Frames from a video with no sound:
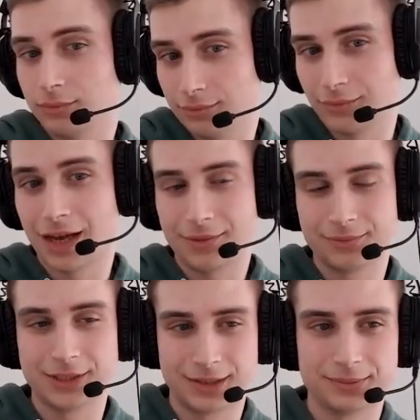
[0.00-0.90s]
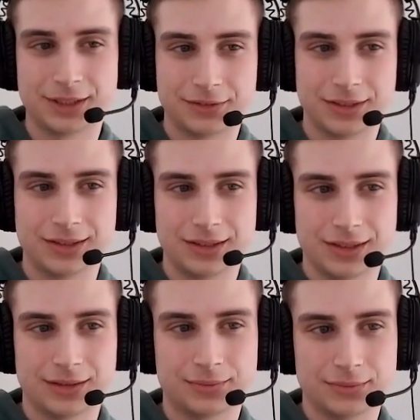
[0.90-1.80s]
Yeah, definitely.
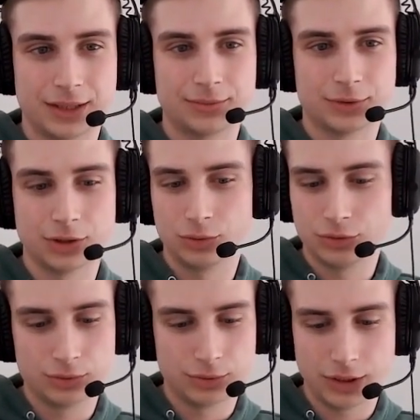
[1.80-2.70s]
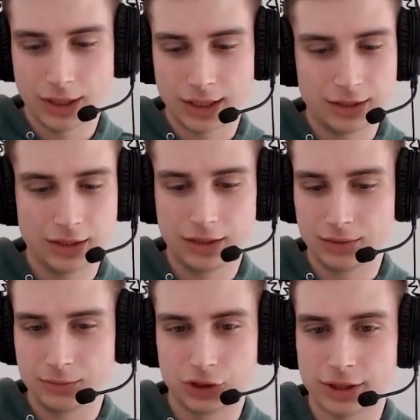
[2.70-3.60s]
Yeah. So the
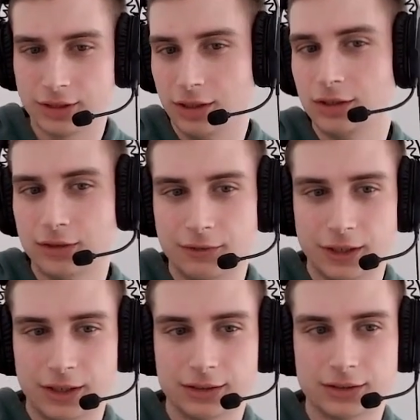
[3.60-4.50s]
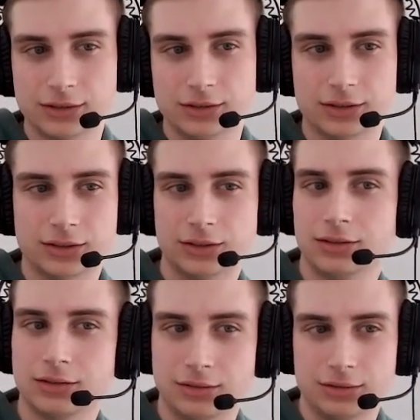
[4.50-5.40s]
ID, just an interface, the
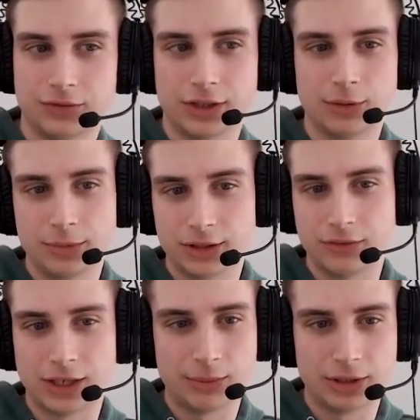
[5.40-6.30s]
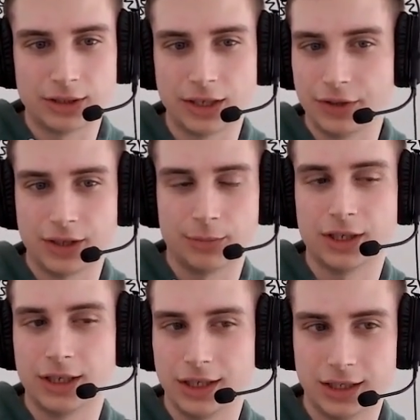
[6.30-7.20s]
development environment, everything
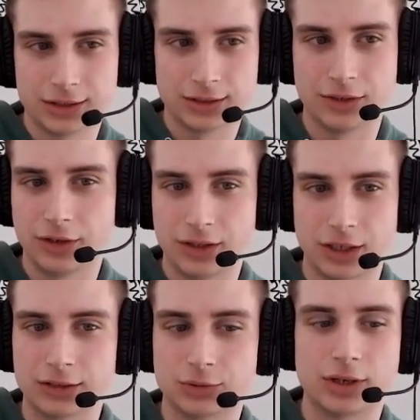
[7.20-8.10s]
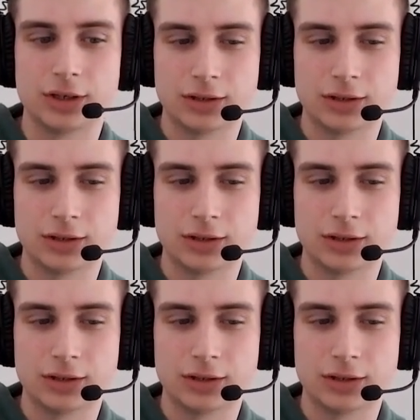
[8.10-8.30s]
behind it, everything that's running the